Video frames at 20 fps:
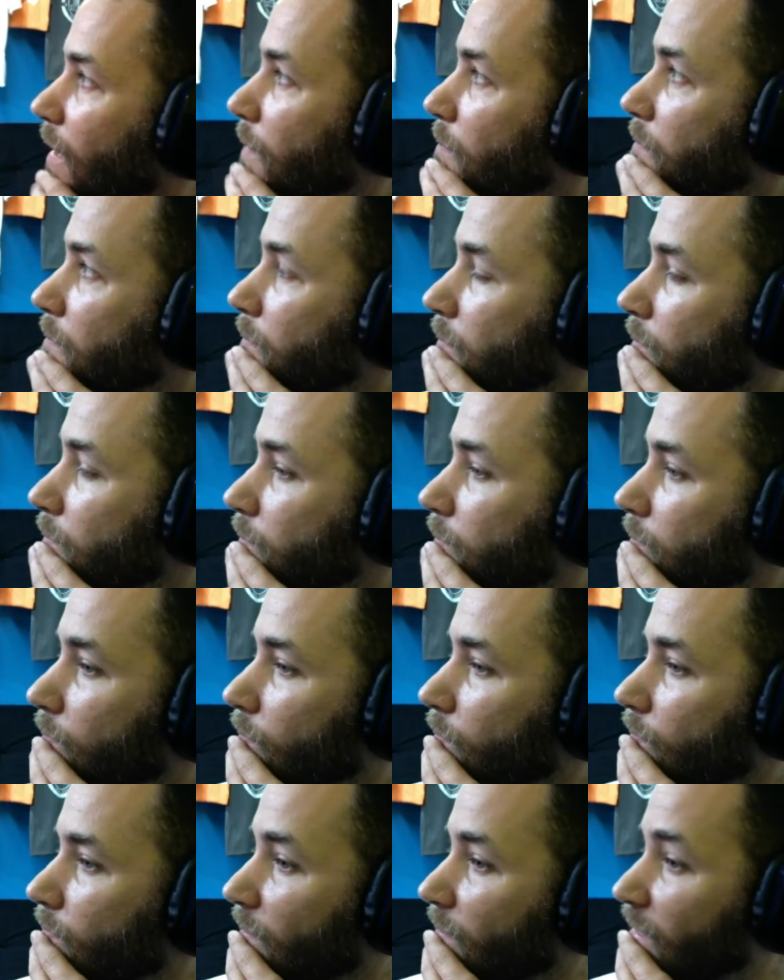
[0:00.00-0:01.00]
Um,
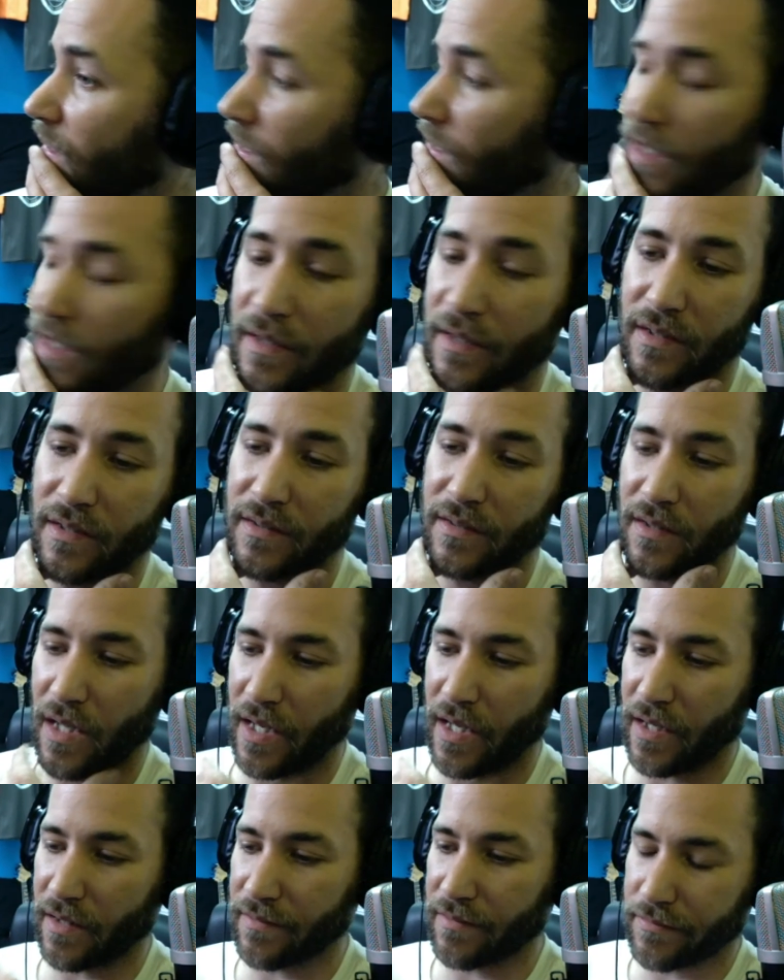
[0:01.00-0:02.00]
also, th- there's a
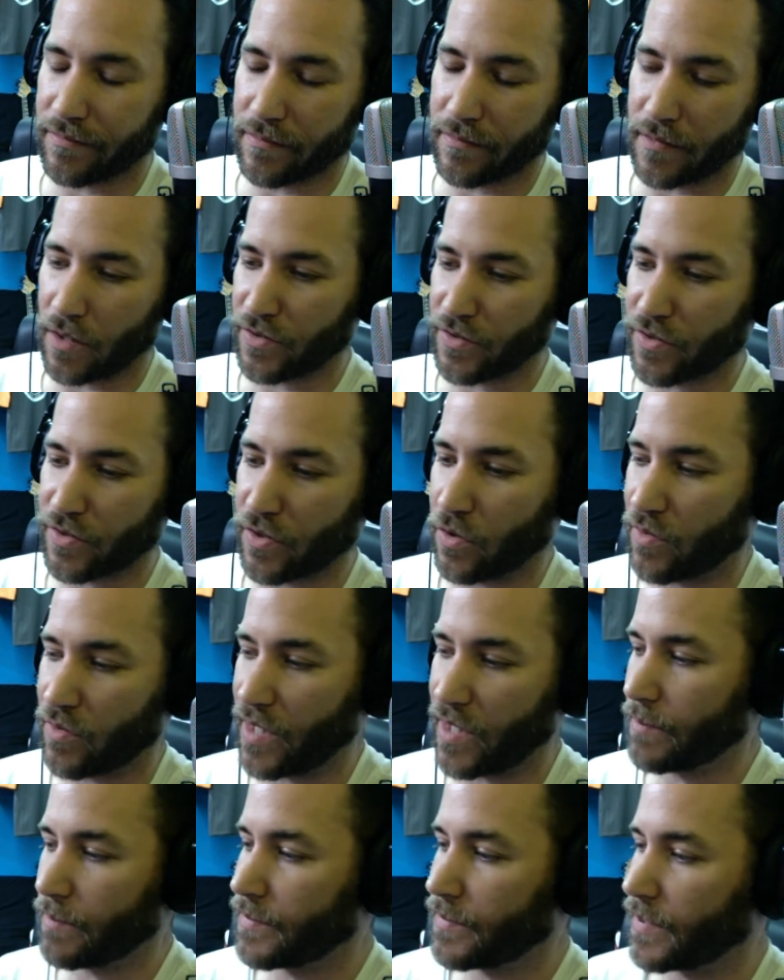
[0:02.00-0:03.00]
lot of sticker, old school the
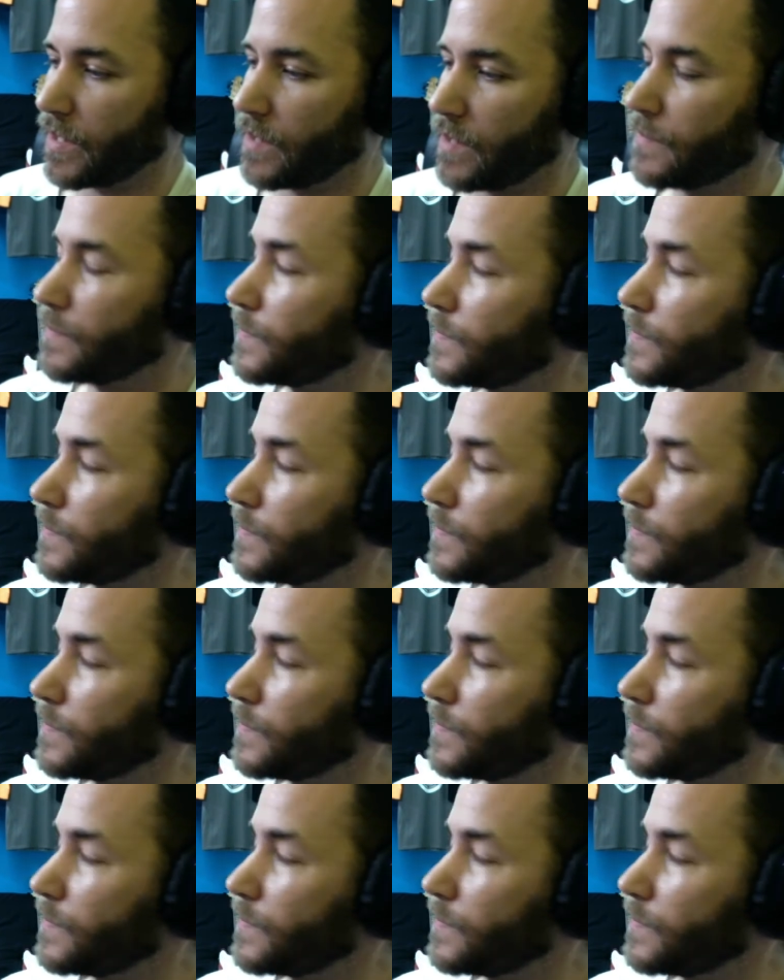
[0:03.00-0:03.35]
sticker says just